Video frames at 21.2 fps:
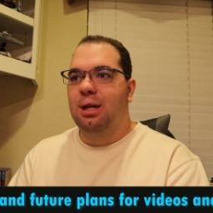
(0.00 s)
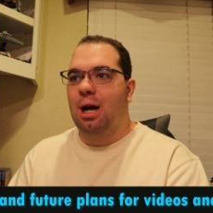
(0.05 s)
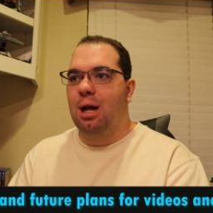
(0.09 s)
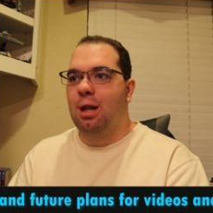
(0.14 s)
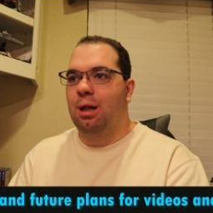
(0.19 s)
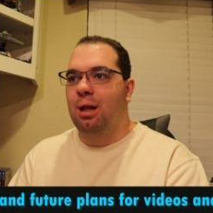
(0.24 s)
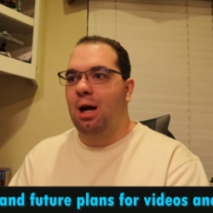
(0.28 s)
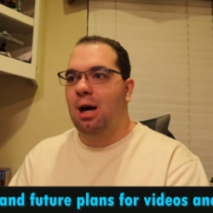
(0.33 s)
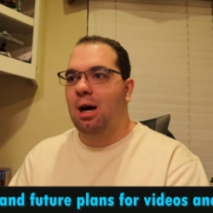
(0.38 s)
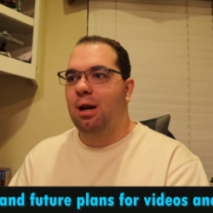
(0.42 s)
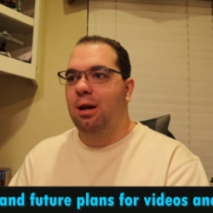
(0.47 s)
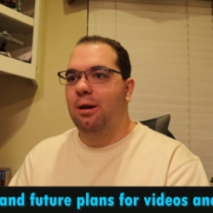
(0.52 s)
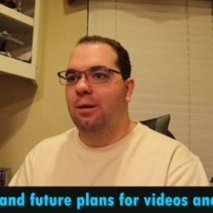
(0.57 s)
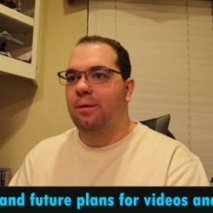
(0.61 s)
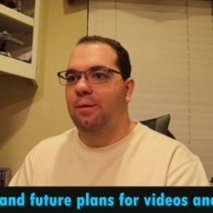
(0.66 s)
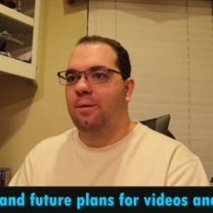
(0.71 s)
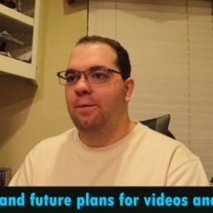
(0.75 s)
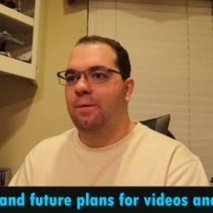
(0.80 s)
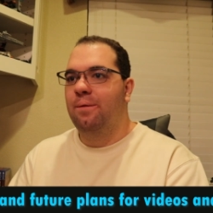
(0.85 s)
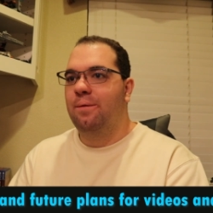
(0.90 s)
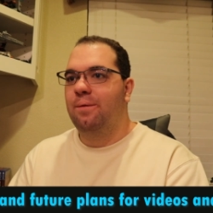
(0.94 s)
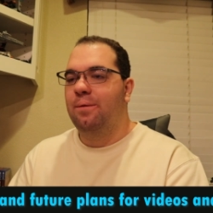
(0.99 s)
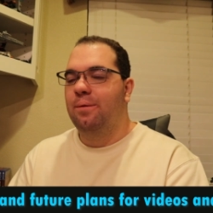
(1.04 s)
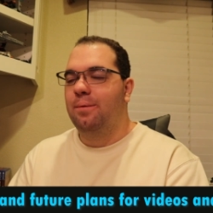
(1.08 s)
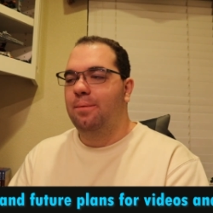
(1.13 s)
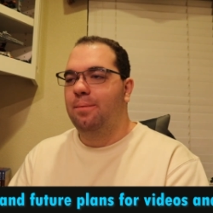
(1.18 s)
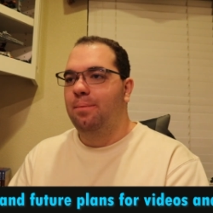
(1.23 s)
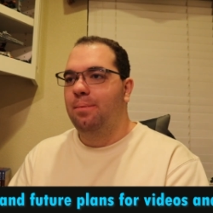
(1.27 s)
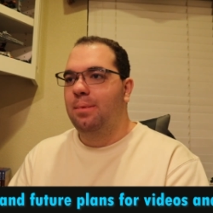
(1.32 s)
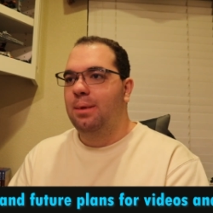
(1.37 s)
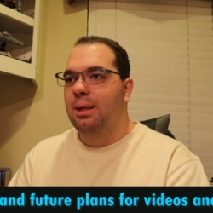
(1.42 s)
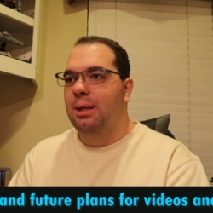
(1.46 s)
a lot of
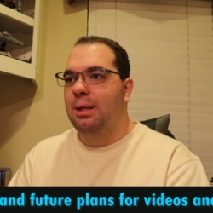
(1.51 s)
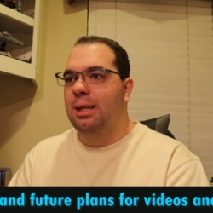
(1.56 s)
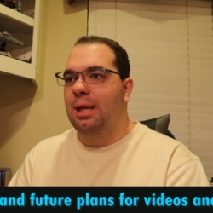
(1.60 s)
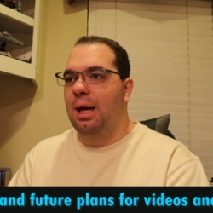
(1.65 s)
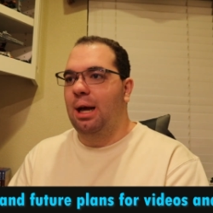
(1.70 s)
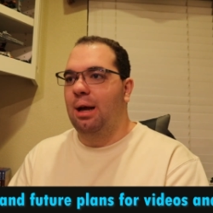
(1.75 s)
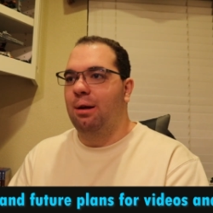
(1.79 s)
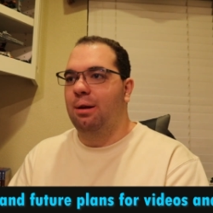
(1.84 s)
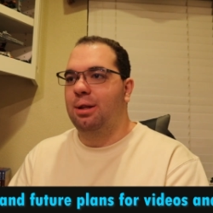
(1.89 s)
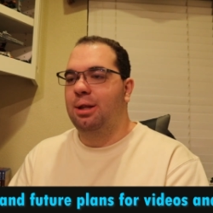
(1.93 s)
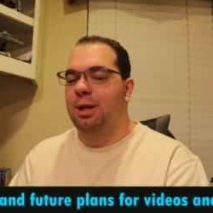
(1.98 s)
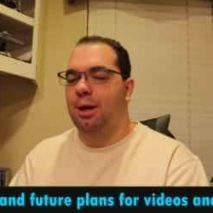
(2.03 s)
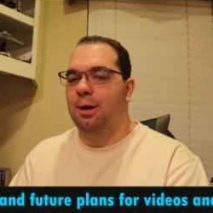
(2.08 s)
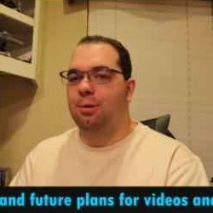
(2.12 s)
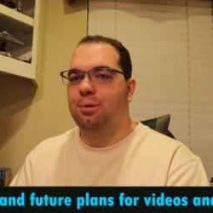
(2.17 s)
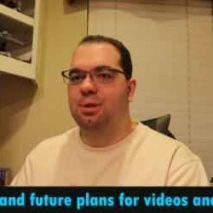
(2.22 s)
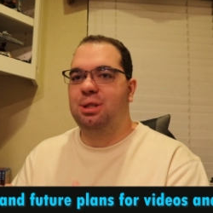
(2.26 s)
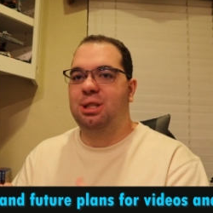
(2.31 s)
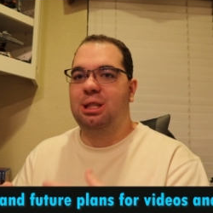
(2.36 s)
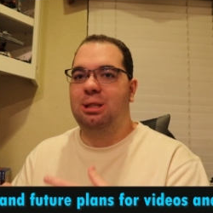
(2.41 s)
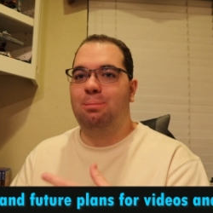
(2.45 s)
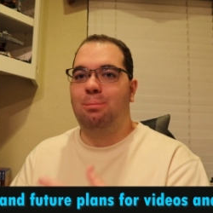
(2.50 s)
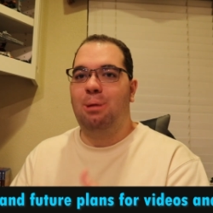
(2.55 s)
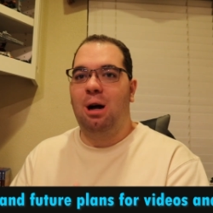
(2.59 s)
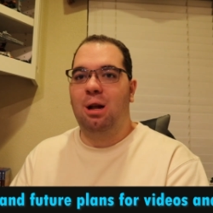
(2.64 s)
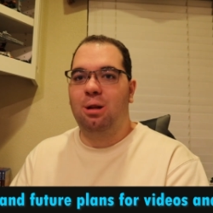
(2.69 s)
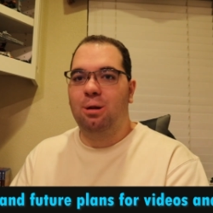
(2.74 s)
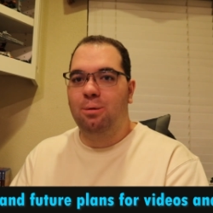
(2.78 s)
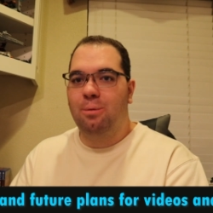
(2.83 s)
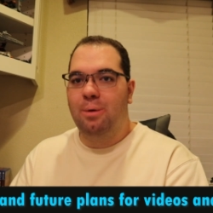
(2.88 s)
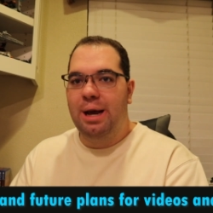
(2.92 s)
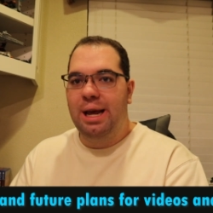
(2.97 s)
those
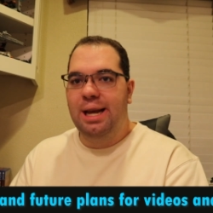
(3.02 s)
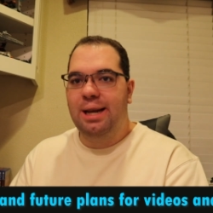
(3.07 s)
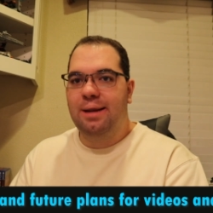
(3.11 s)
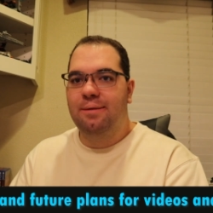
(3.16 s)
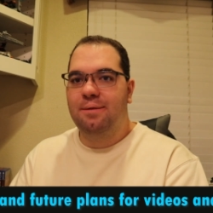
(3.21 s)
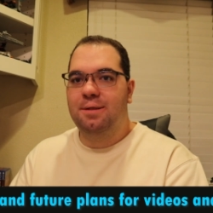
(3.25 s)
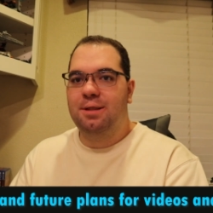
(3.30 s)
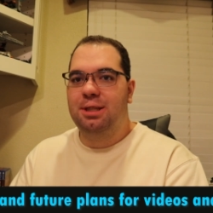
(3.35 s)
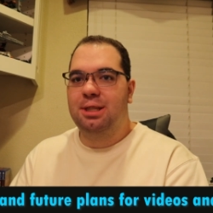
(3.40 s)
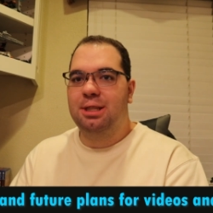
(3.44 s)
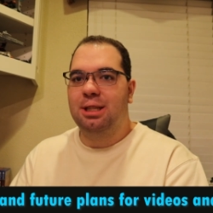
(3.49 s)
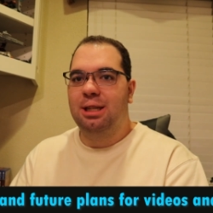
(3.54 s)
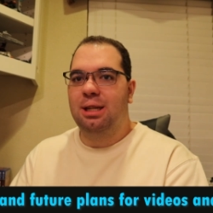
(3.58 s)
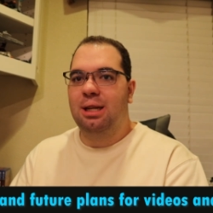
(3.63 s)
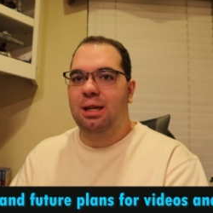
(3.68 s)
smaller waves